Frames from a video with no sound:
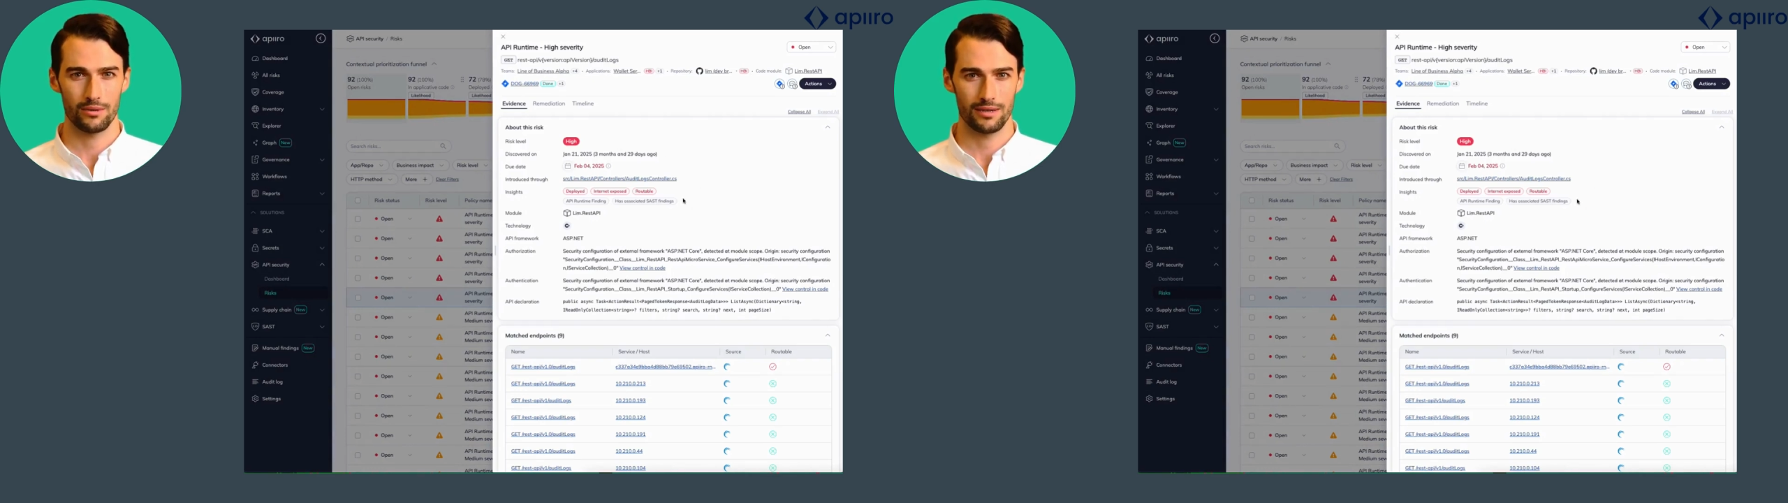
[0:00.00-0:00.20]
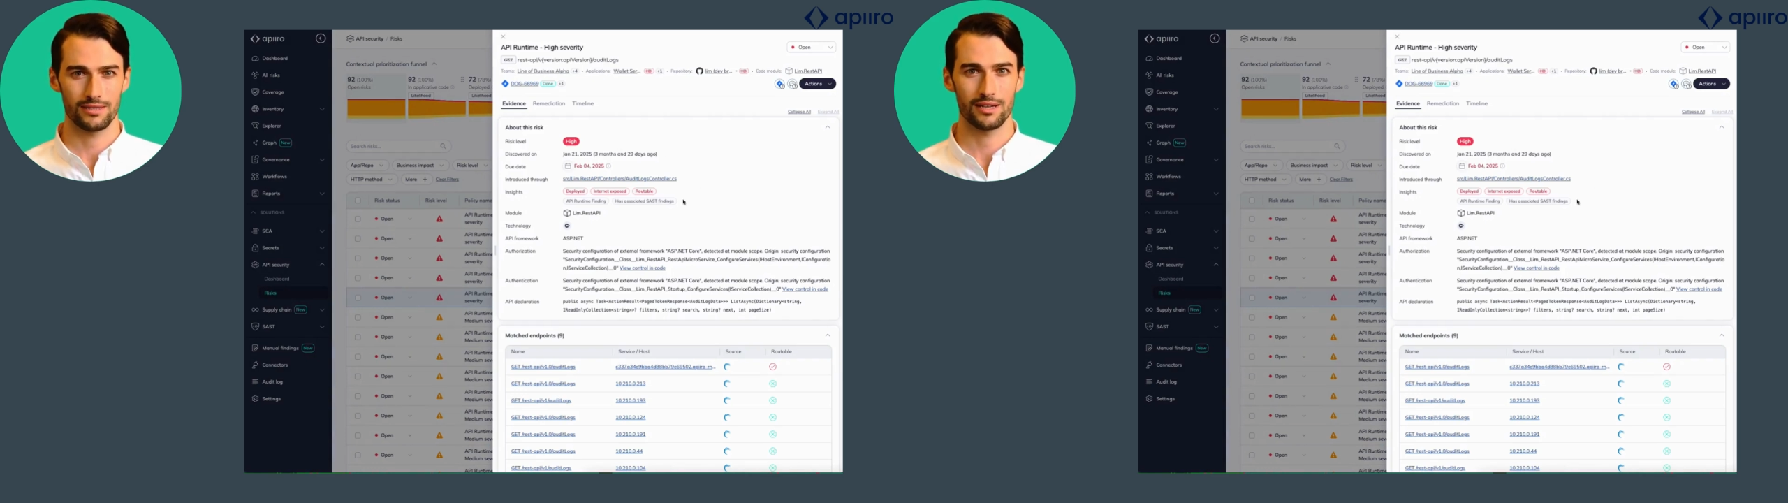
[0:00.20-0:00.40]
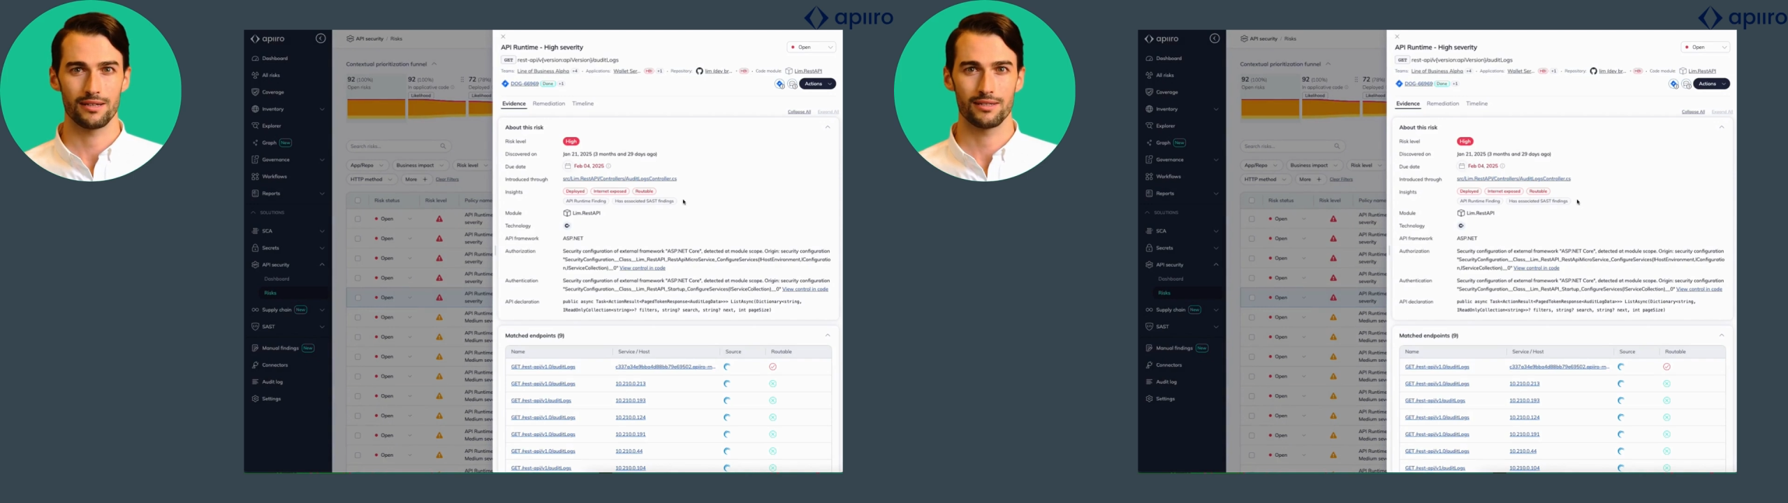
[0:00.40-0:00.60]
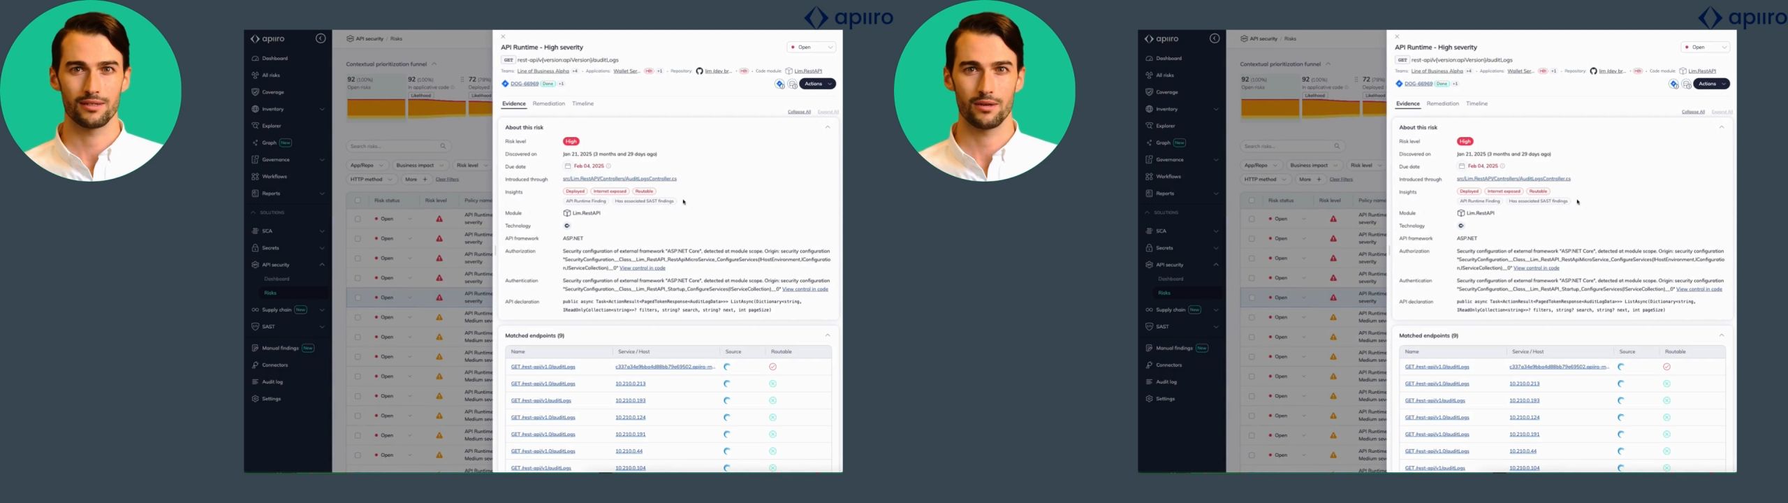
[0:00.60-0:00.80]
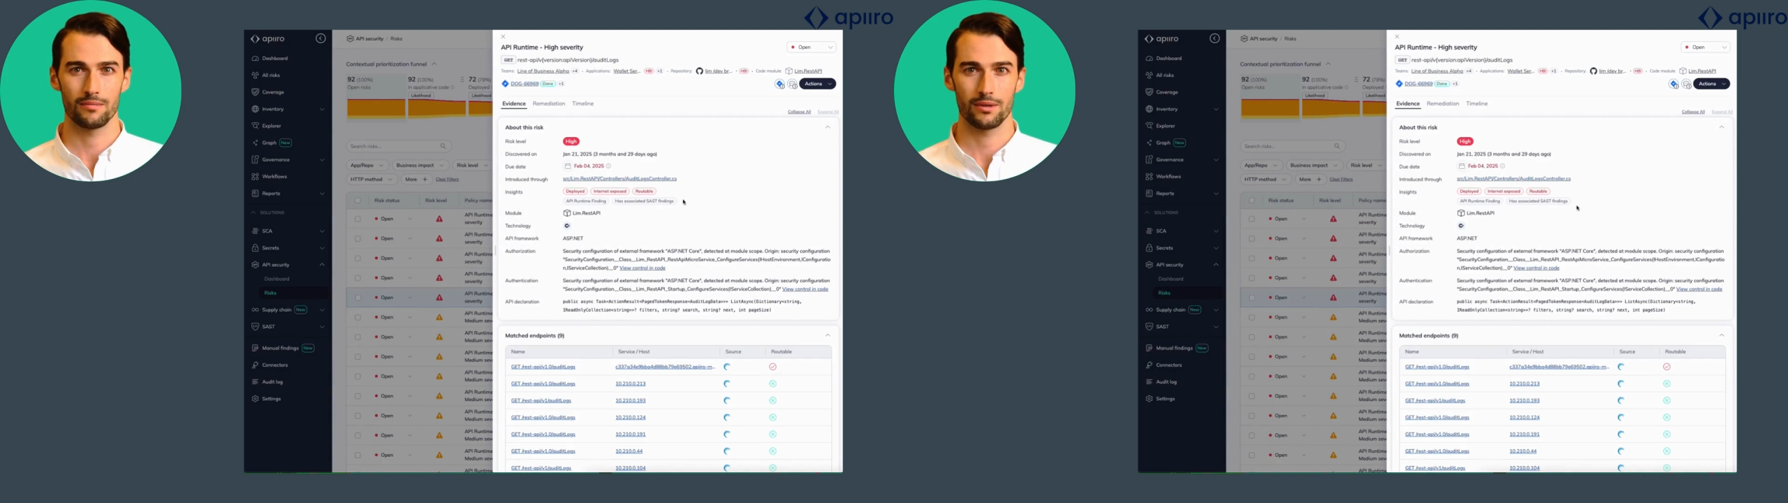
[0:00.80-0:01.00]
insights,
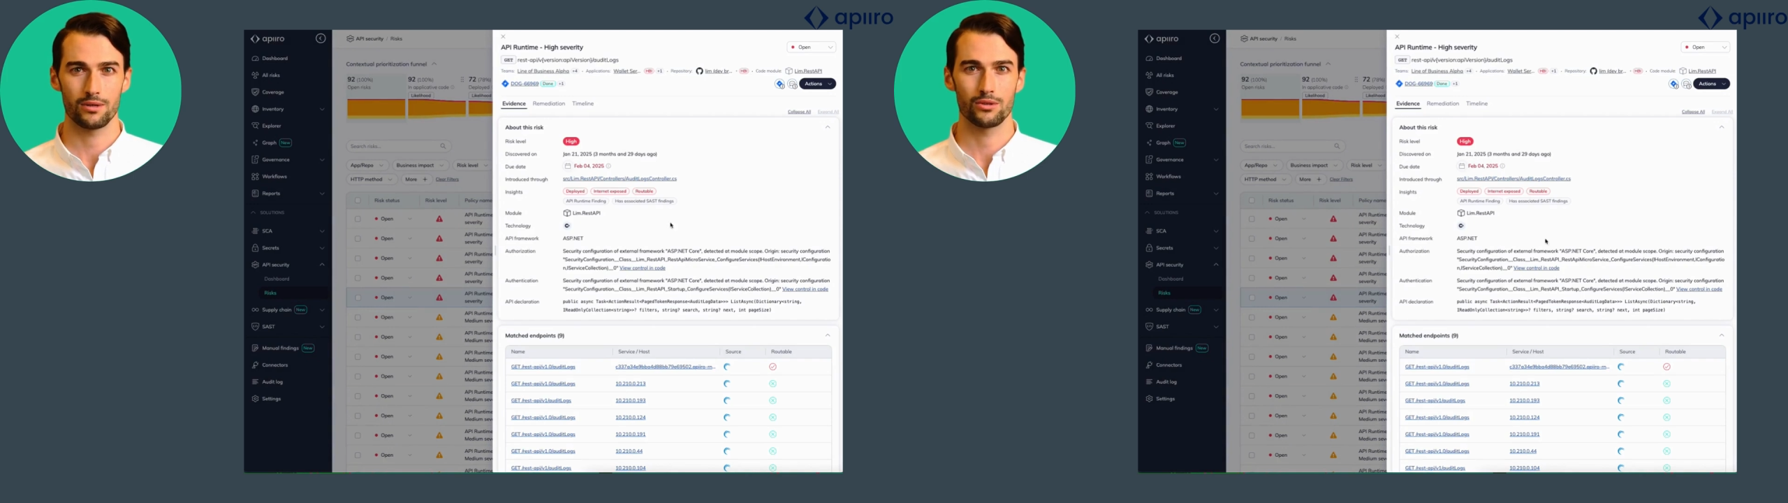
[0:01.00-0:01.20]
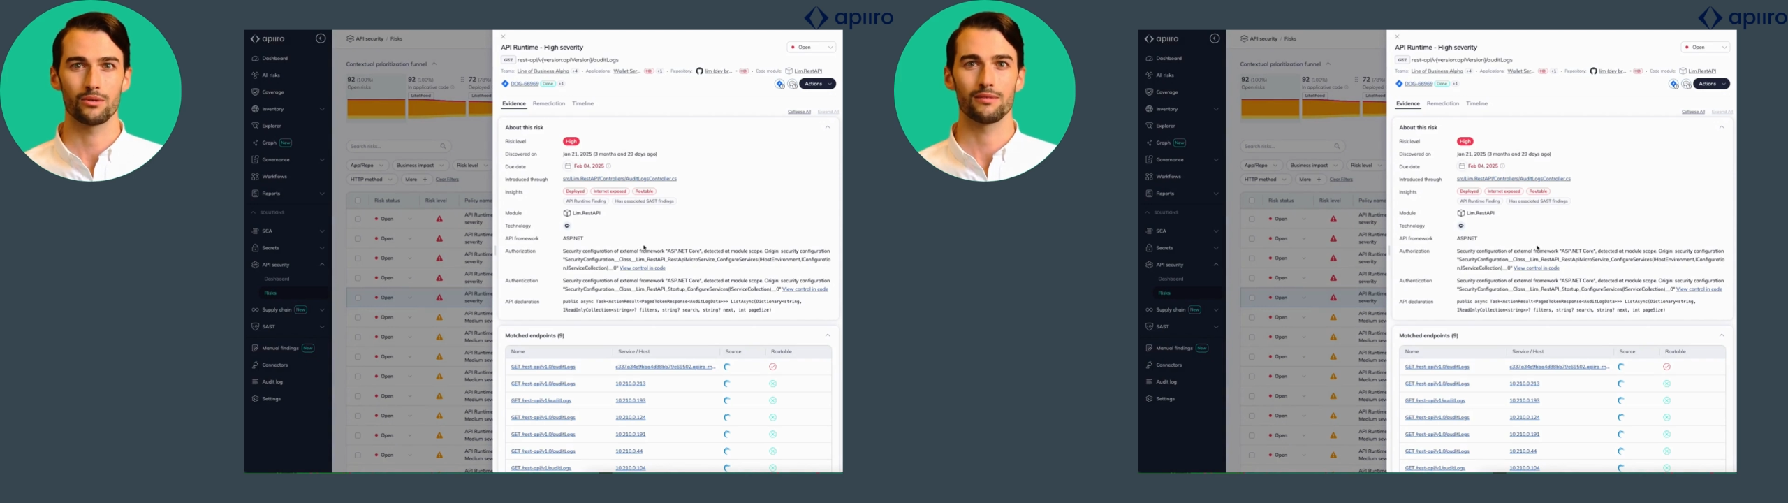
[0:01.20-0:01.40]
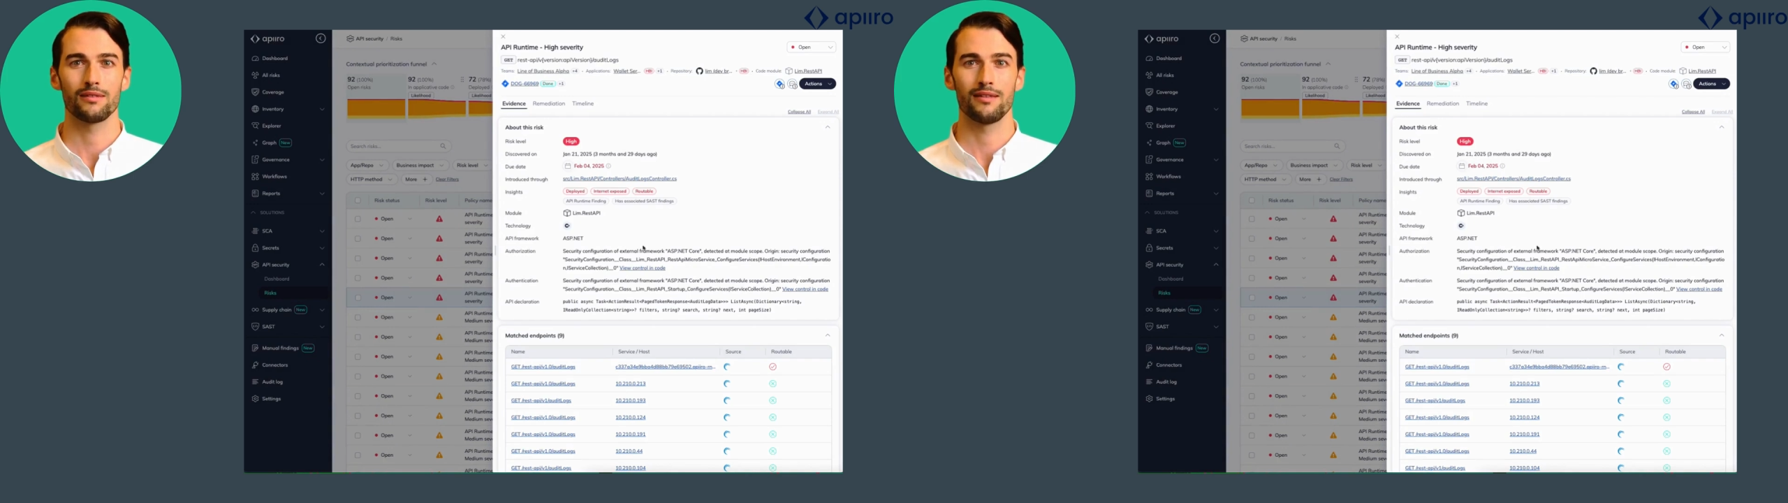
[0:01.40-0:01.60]
code module,